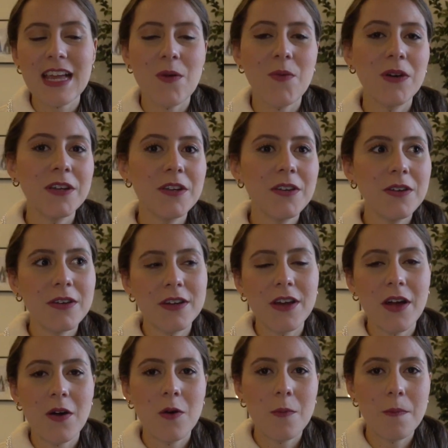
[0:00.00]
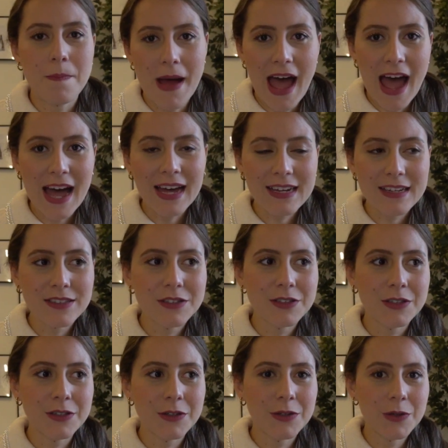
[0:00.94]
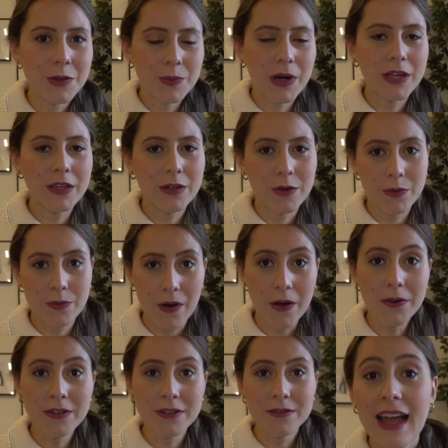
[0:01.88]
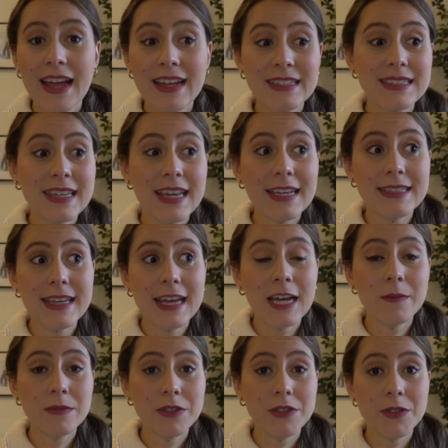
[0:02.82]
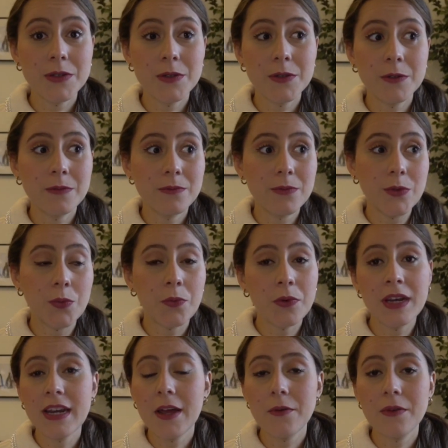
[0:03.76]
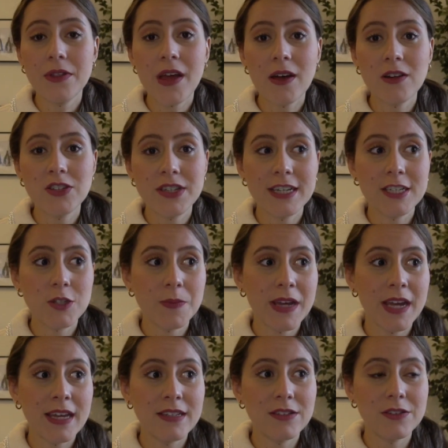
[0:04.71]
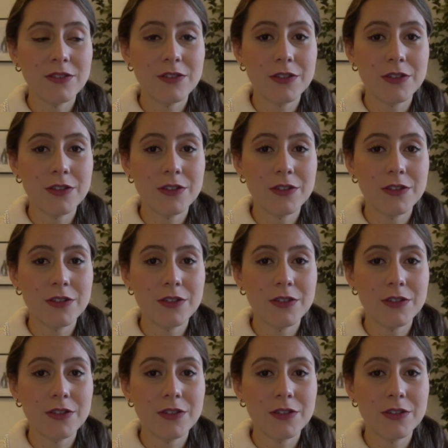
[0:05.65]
I want you to go back to what you wrote and take time to read it without judgment,